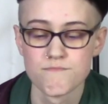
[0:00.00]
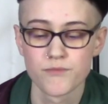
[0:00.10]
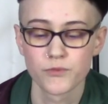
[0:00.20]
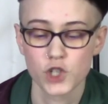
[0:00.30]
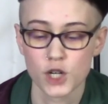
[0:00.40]

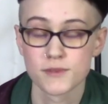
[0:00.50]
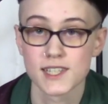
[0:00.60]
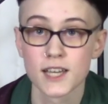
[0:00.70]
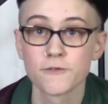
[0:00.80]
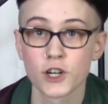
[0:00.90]
terms
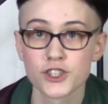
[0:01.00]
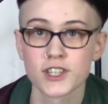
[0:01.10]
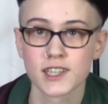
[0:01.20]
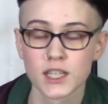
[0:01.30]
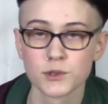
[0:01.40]
like functioning
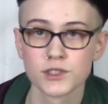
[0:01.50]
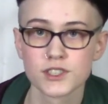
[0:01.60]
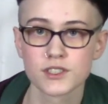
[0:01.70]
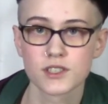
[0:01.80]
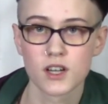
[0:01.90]

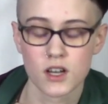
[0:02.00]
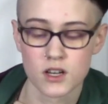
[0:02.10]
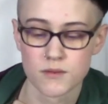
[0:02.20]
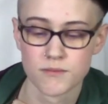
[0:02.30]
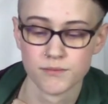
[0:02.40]
labels
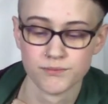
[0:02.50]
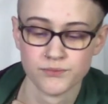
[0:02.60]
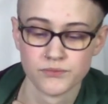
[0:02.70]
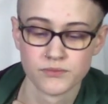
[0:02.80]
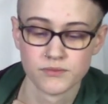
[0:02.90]

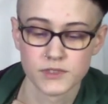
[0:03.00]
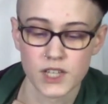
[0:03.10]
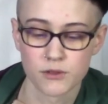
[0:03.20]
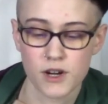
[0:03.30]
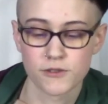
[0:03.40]

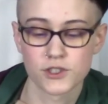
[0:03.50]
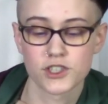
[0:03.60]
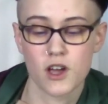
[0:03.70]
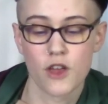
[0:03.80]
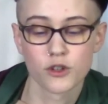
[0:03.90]
in reference to
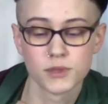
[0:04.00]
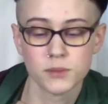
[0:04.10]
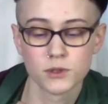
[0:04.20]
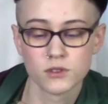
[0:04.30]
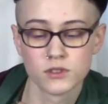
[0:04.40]
other
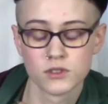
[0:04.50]
people,